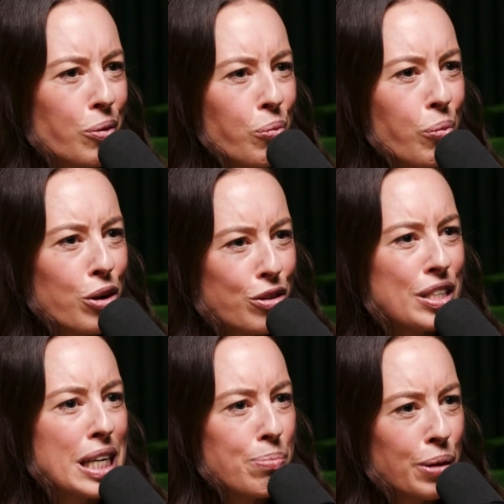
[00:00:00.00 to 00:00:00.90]
what you
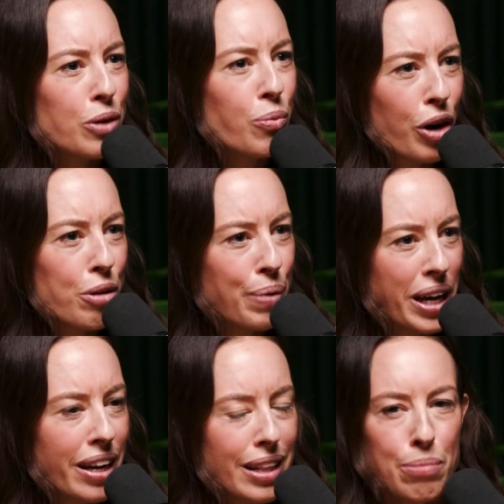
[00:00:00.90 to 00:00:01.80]
deeply want to
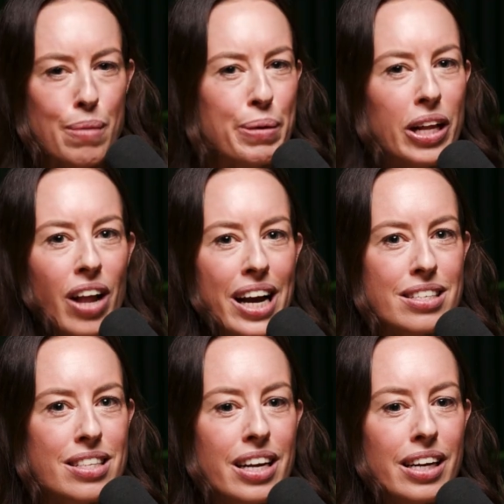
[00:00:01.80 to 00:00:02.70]
be, like maybe
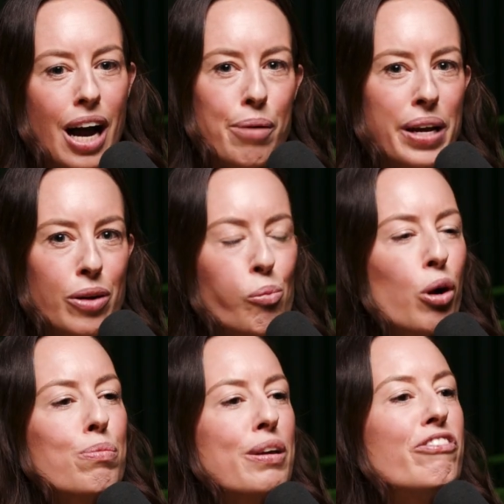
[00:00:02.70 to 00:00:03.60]
clients that come in and
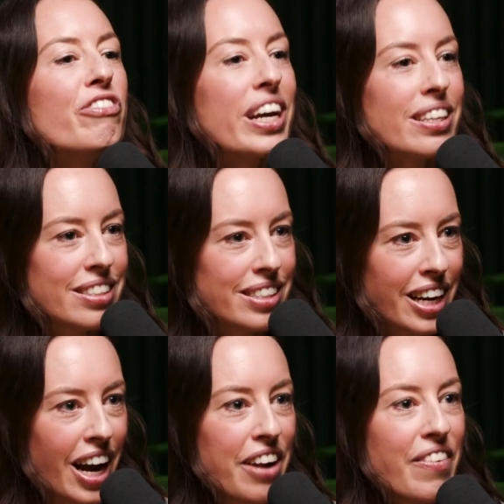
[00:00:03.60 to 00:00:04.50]
want to be fixed
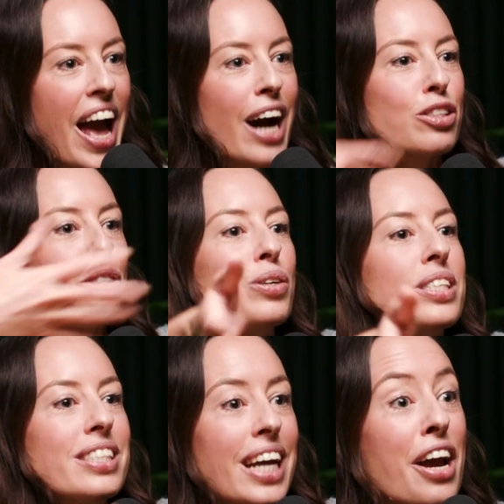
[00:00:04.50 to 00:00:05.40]
and kind of outsource.
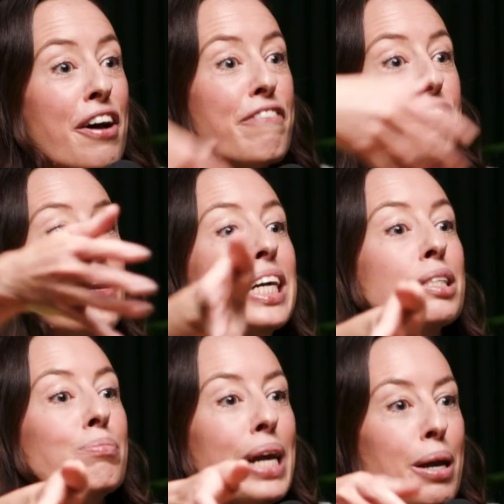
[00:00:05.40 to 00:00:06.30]
It's like,
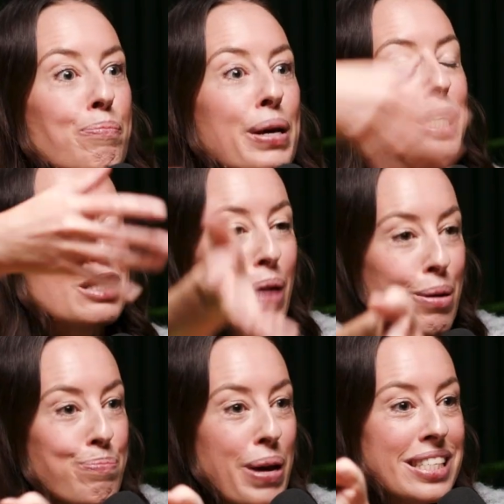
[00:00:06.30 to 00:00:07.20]
fix me, build my
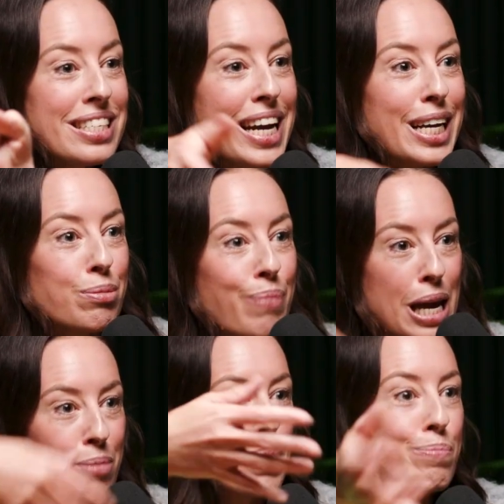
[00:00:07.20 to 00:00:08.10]
business,
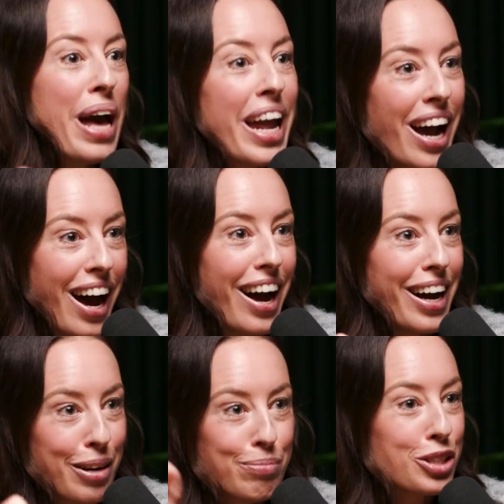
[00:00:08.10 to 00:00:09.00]
make me better.
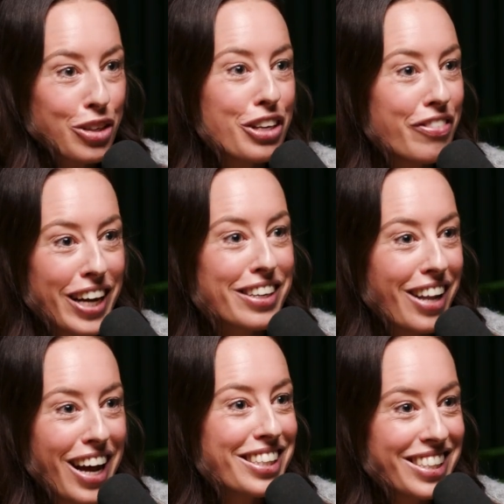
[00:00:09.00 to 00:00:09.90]
And I'm sure you've had
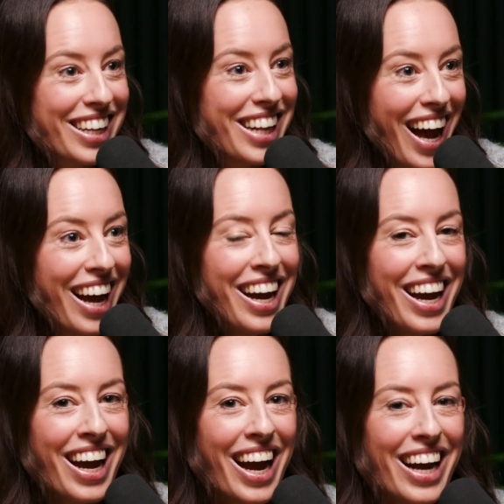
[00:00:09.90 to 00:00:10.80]
clients like that.
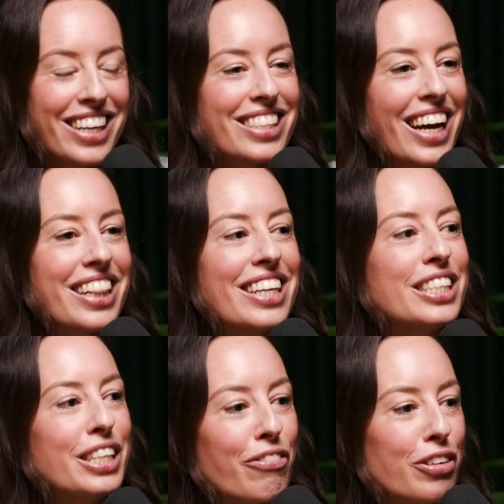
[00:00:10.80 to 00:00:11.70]
Yes. And it's like the
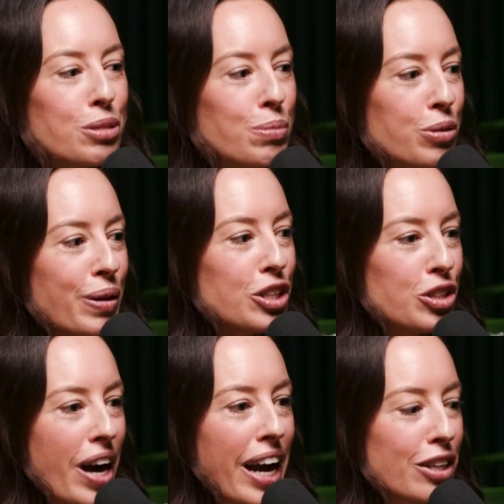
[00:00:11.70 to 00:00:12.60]
difference between
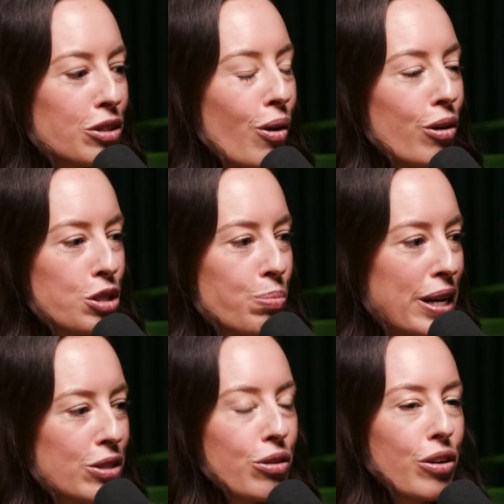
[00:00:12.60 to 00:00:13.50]
trying to hold
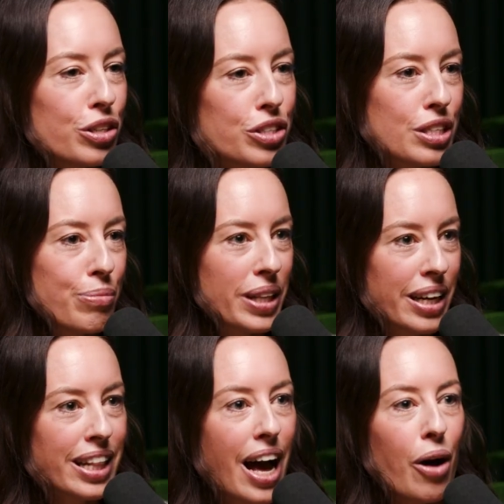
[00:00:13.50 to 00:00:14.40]
space or coach someone
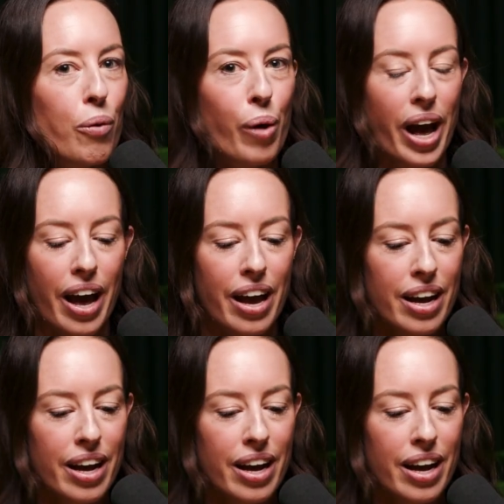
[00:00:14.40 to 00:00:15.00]
like that, where